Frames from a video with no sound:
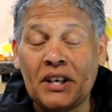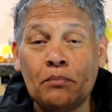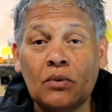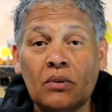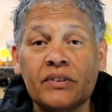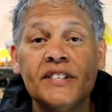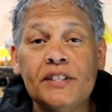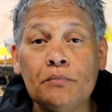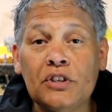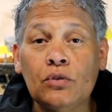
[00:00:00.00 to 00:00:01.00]
People, they
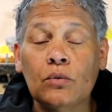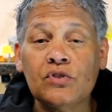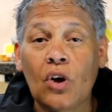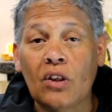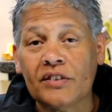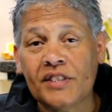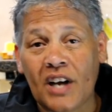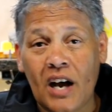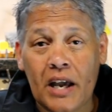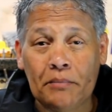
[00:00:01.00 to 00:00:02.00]
send me tools all the
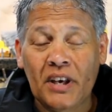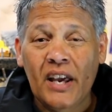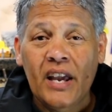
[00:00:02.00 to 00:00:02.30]
time.